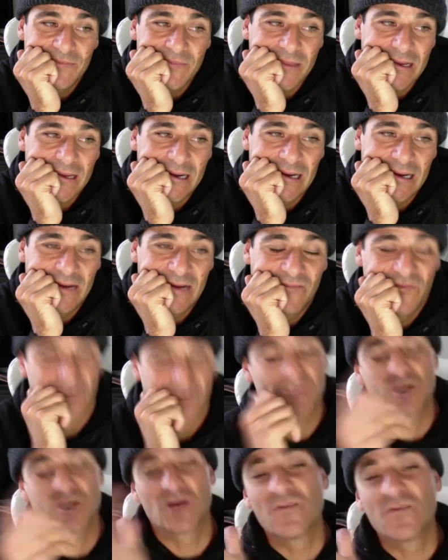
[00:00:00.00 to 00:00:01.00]
For
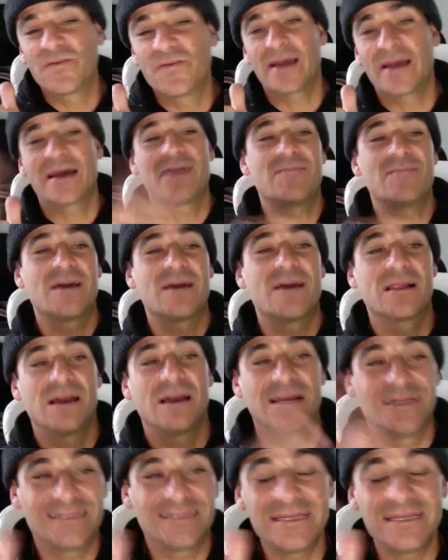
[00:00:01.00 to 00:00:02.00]
surfing, I got my
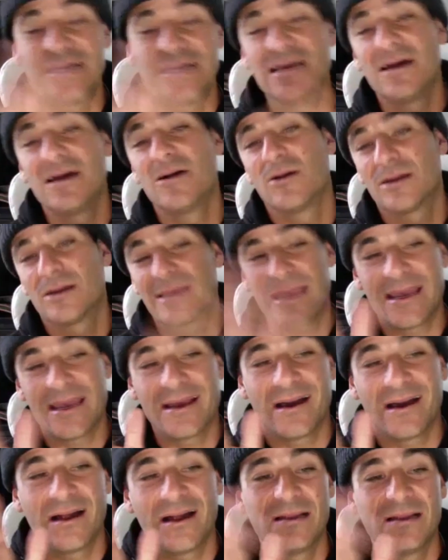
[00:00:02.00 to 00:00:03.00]
client Tia or
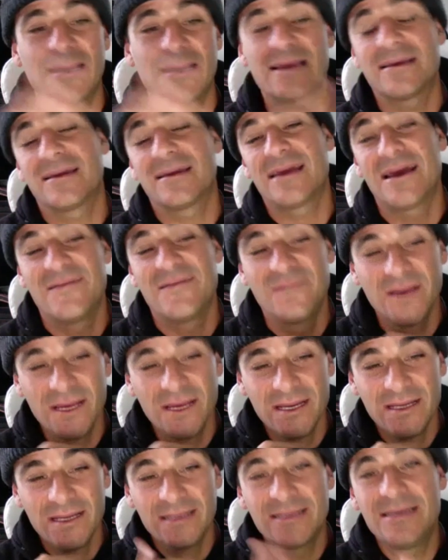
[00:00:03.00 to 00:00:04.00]
Kayala. I could have
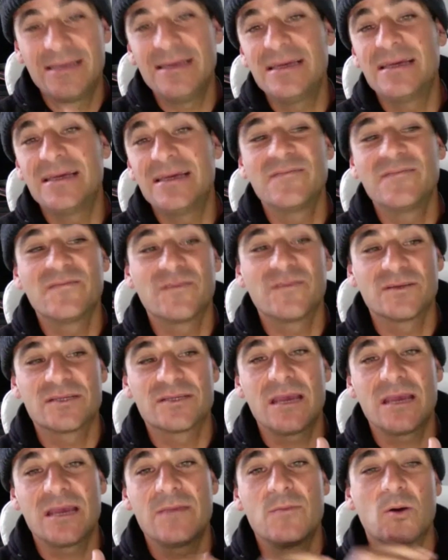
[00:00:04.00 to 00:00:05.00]
Keegan for
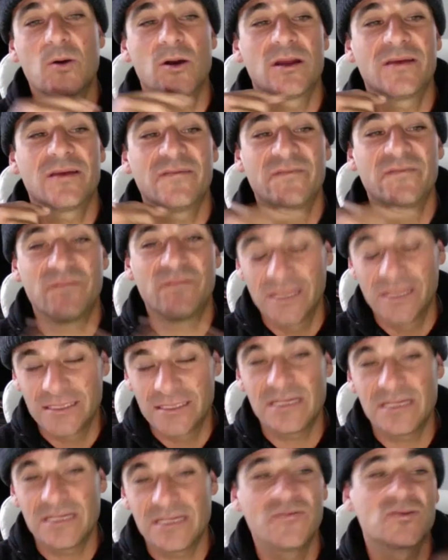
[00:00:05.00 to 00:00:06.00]
skateboarding,
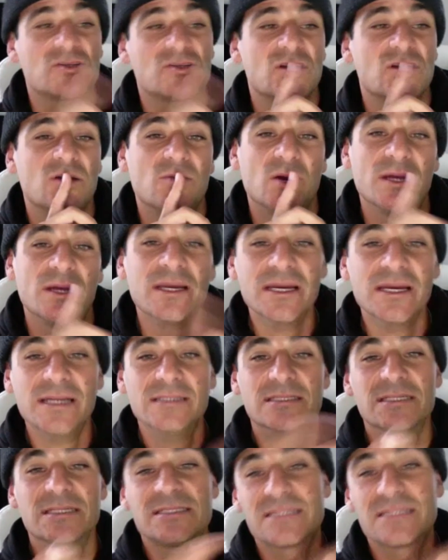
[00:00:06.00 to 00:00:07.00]
Lindsay for snowboarding,
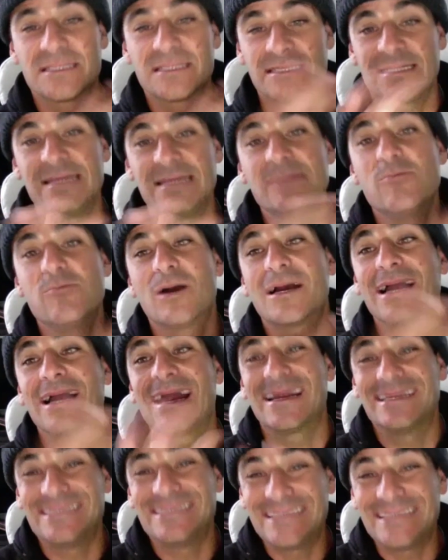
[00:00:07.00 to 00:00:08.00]
just to see what kind
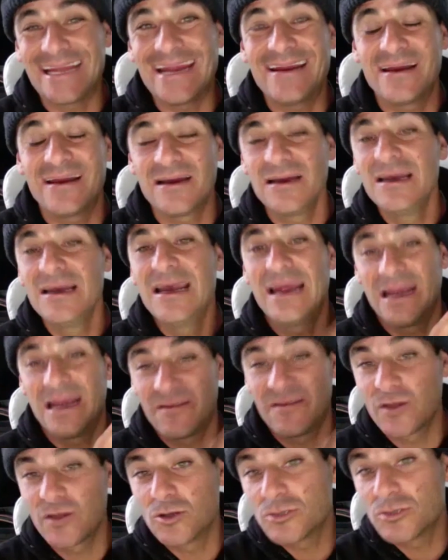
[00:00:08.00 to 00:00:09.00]
of data and if
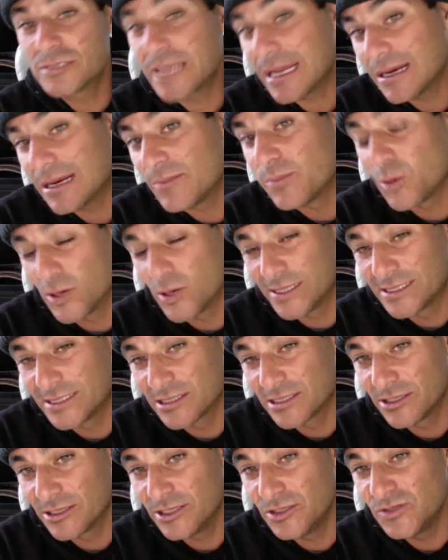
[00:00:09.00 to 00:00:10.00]
those data points are
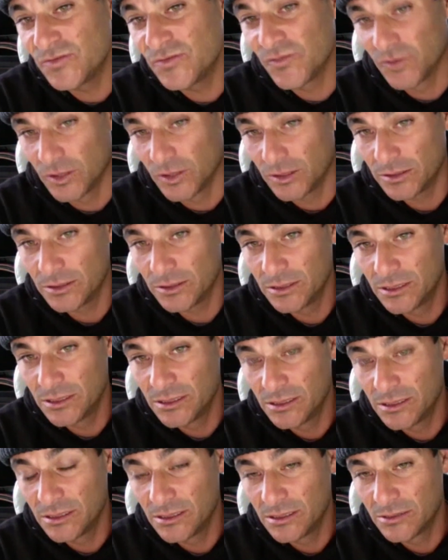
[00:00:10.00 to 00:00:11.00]
useful,
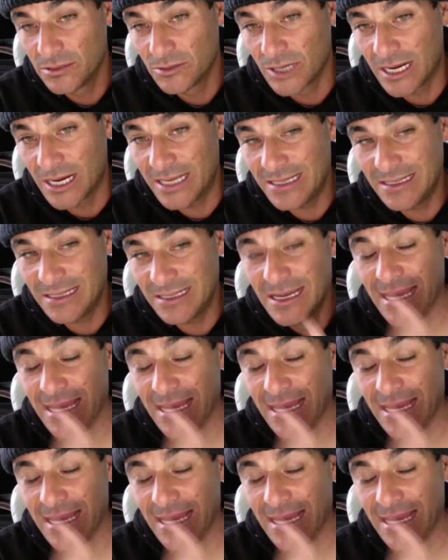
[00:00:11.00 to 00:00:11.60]
right?